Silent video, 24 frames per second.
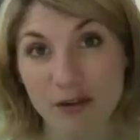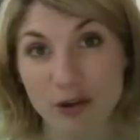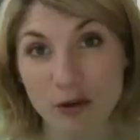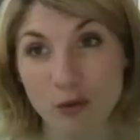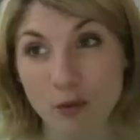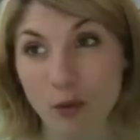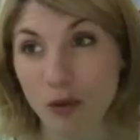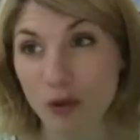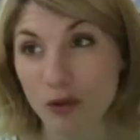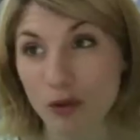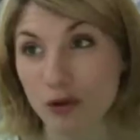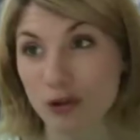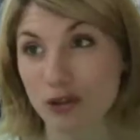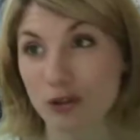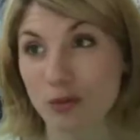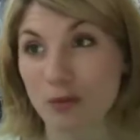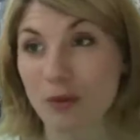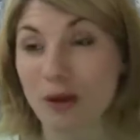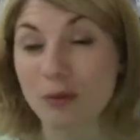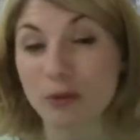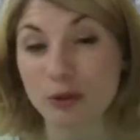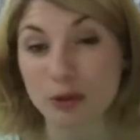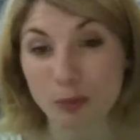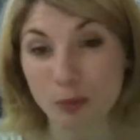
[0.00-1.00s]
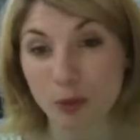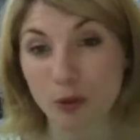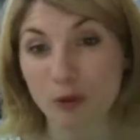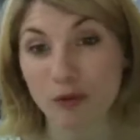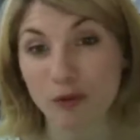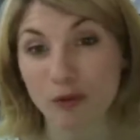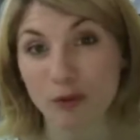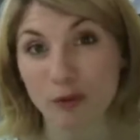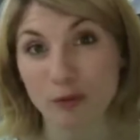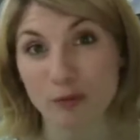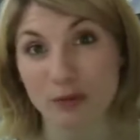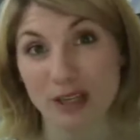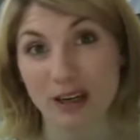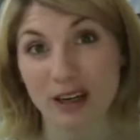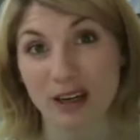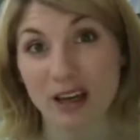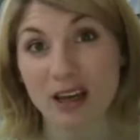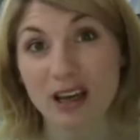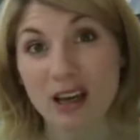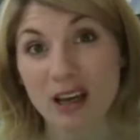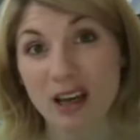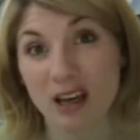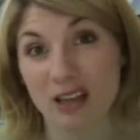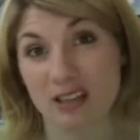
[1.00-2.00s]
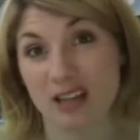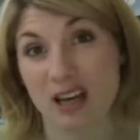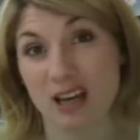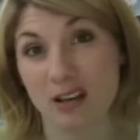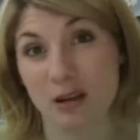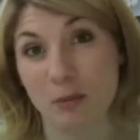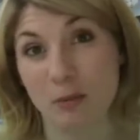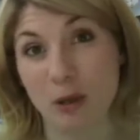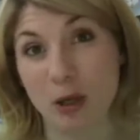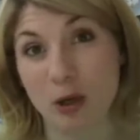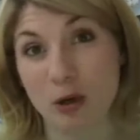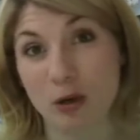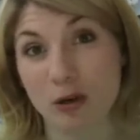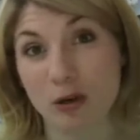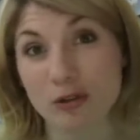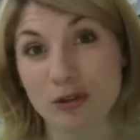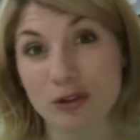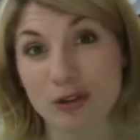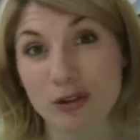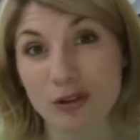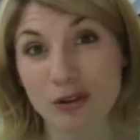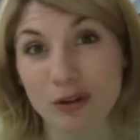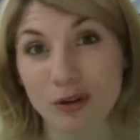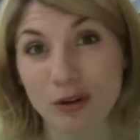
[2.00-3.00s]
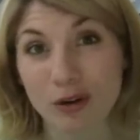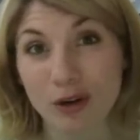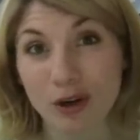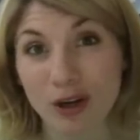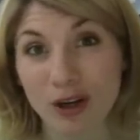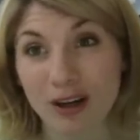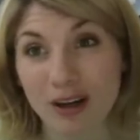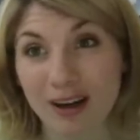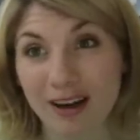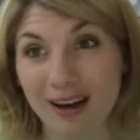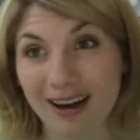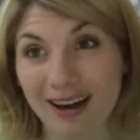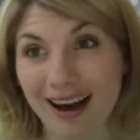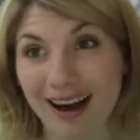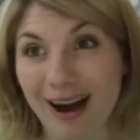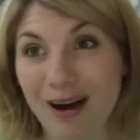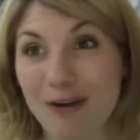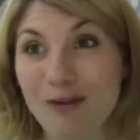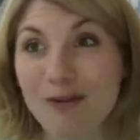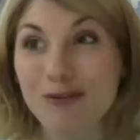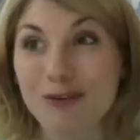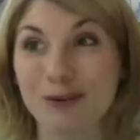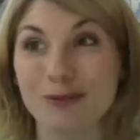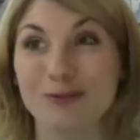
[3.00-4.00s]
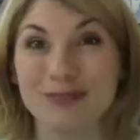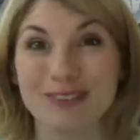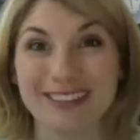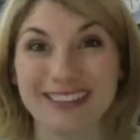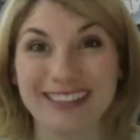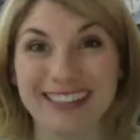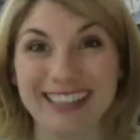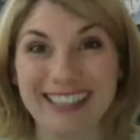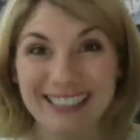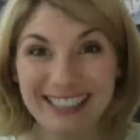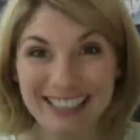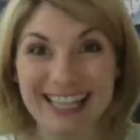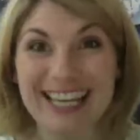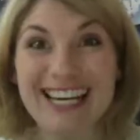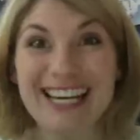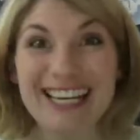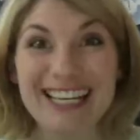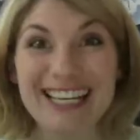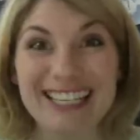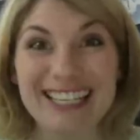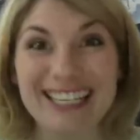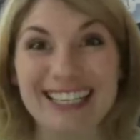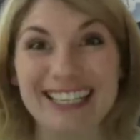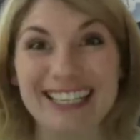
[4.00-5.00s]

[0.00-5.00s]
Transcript: and you want those to be able to put films like Attack the Block on, so that our film gets seen.